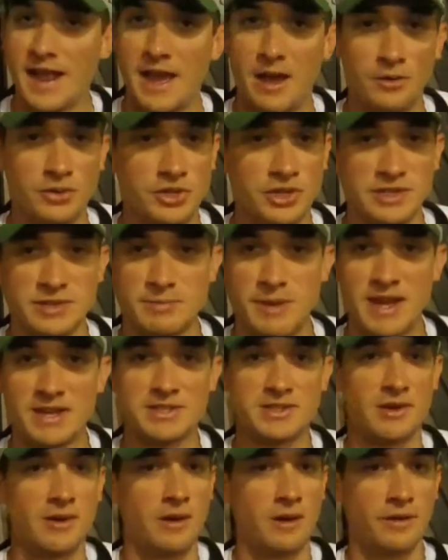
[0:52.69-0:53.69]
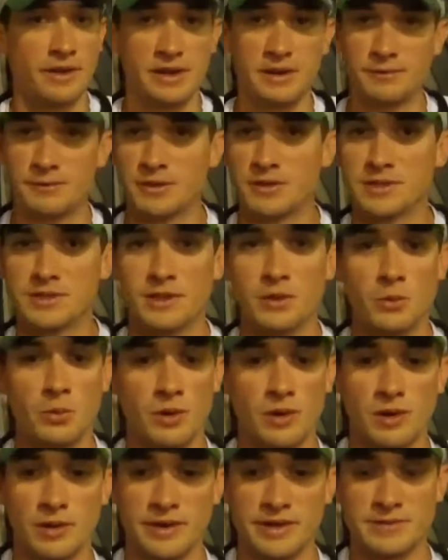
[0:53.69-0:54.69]
now just makes all the difference in the
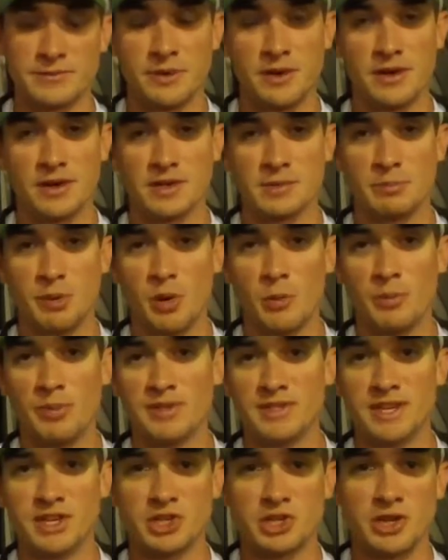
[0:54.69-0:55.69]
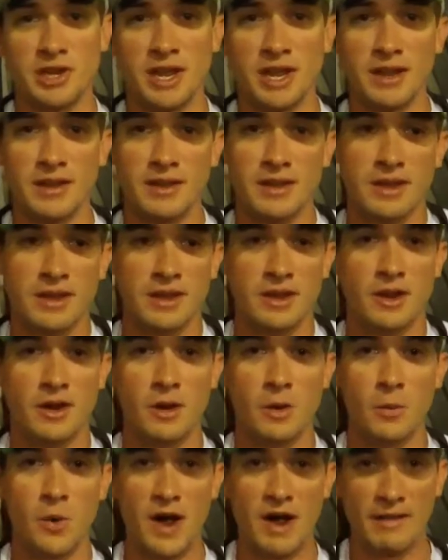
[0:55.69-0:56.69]
world as far as boat positioning.
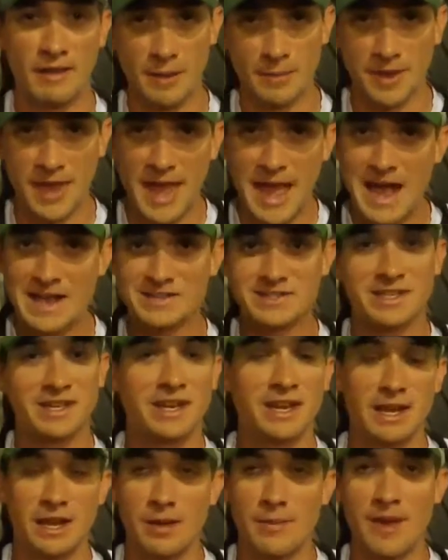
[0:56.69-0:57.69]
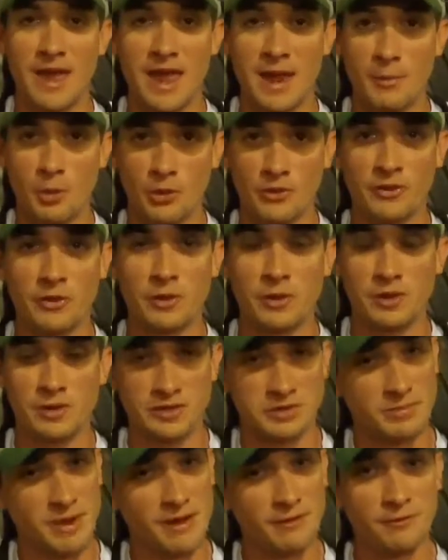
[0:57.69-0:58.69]
While I'm casting, I'm able to
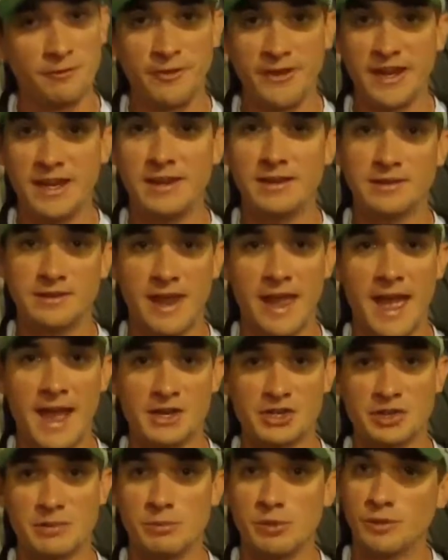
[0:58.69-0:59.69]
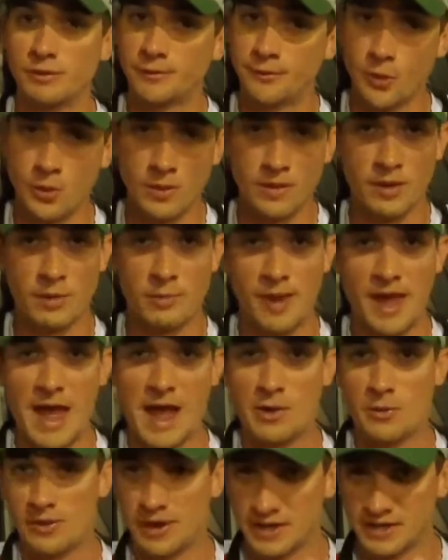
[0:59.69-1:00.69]
use my feet to actually move forward or
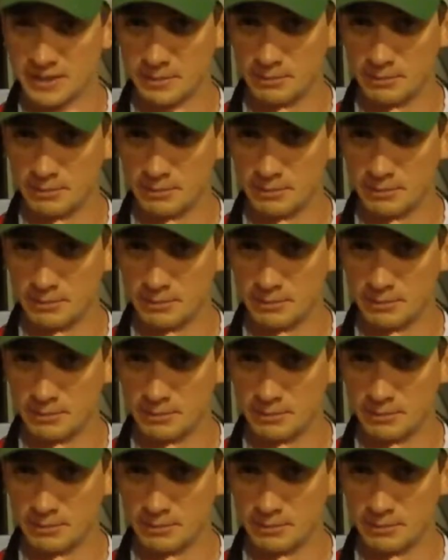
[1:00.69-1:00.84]
backward as